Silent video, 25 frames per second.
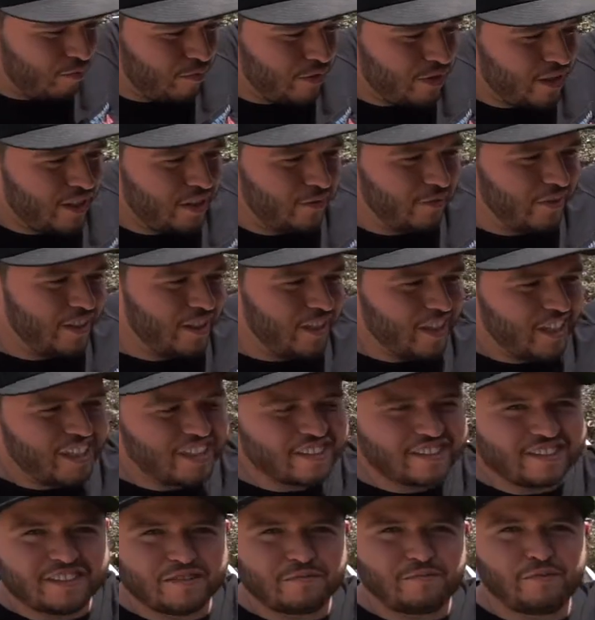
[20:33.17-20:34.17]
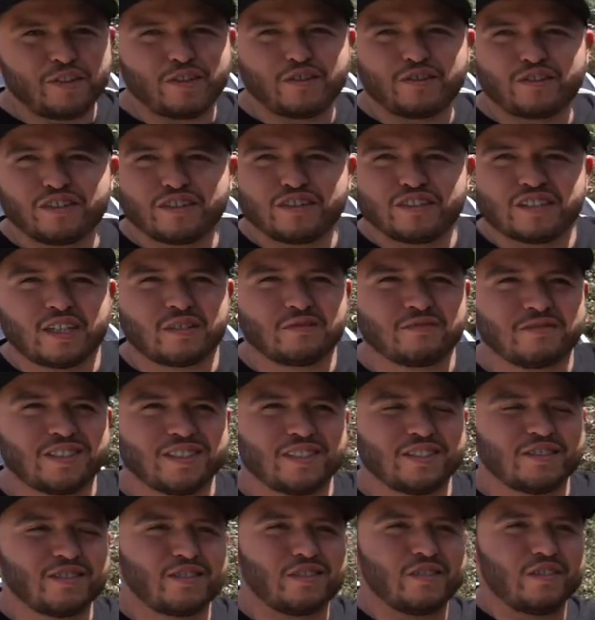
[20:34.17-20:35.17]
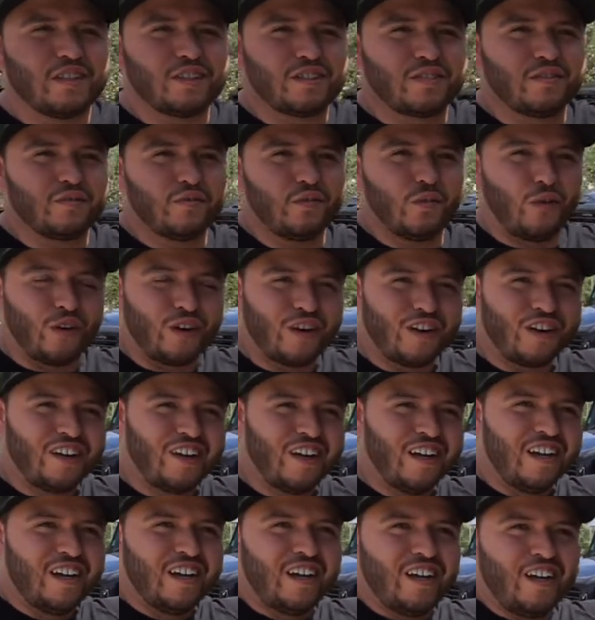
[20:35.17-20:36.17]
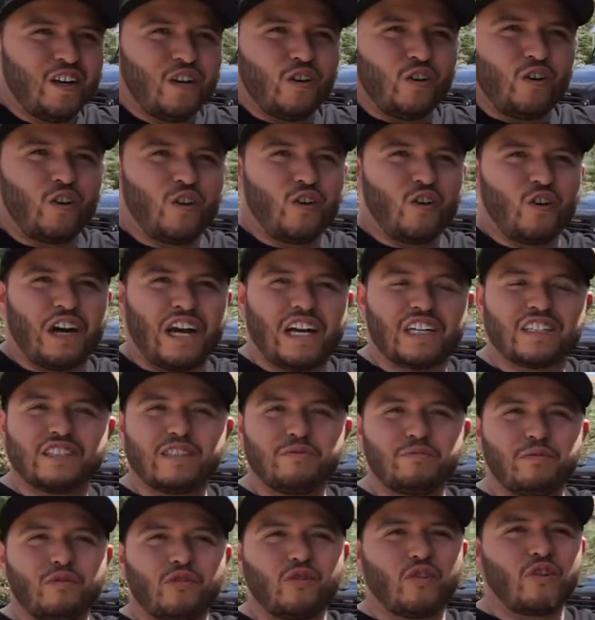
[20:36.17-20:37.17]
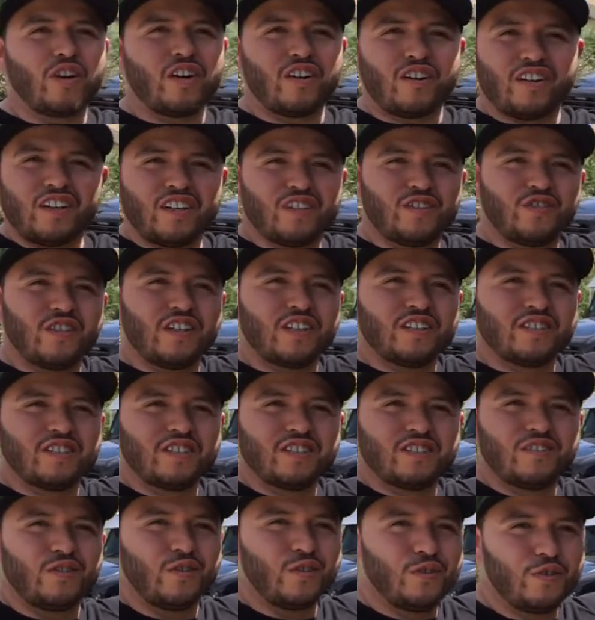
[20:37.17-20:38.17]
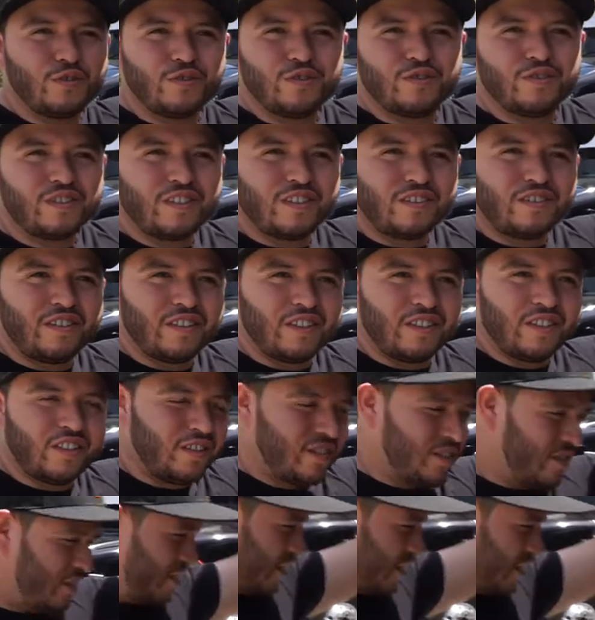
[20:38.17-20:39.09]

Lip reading: But I mean, I guess it's been doing the job since 2004, or actually before that, right? 2002, around there.